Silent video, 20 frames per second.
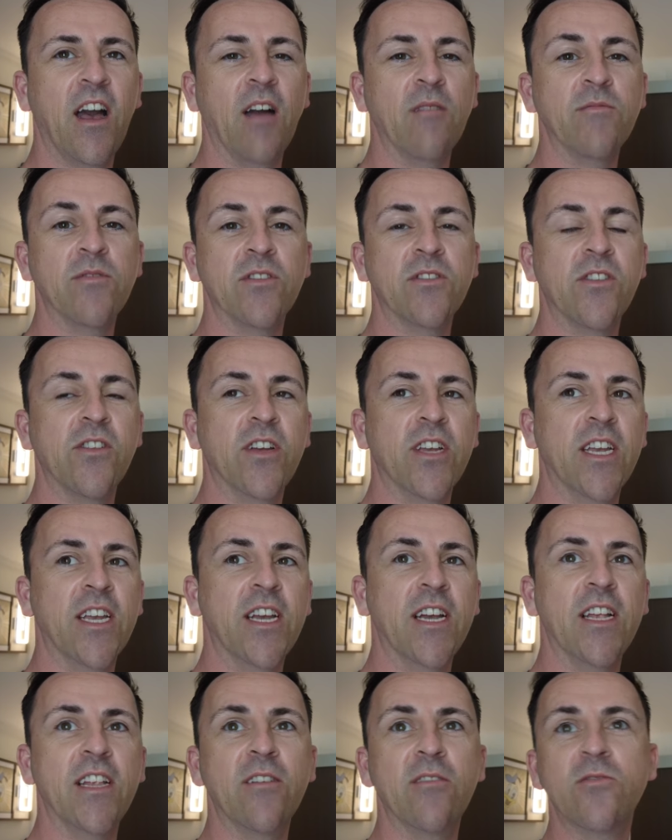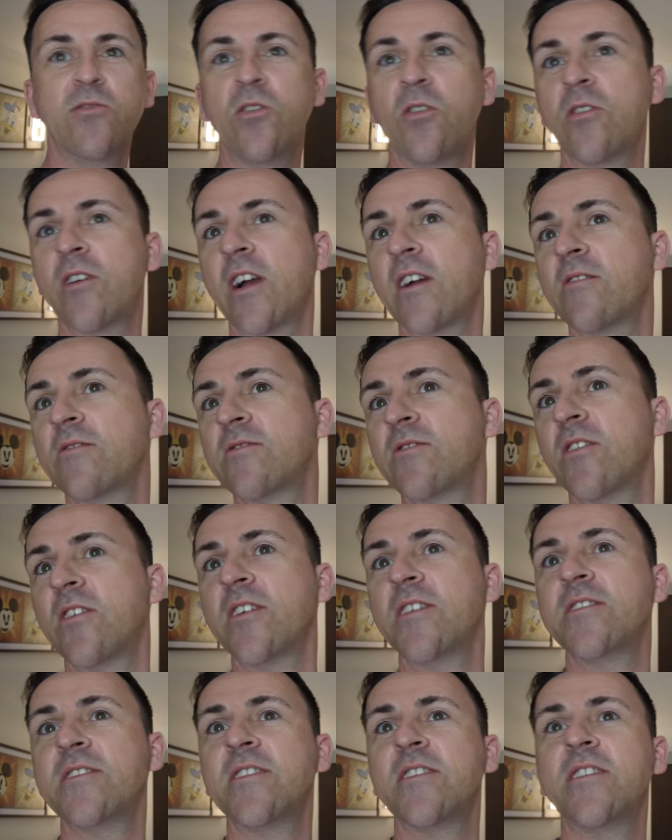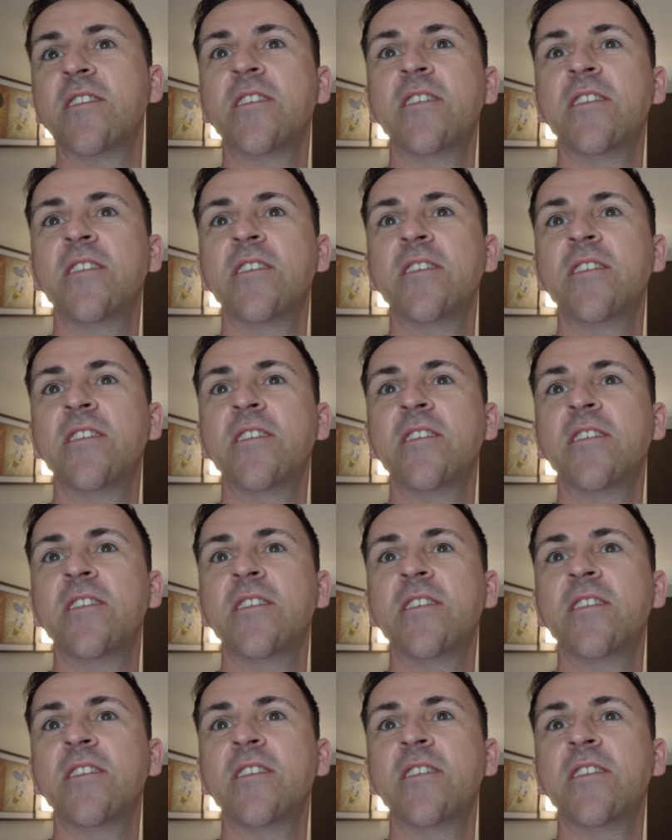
I'm just looking at a little dog outside.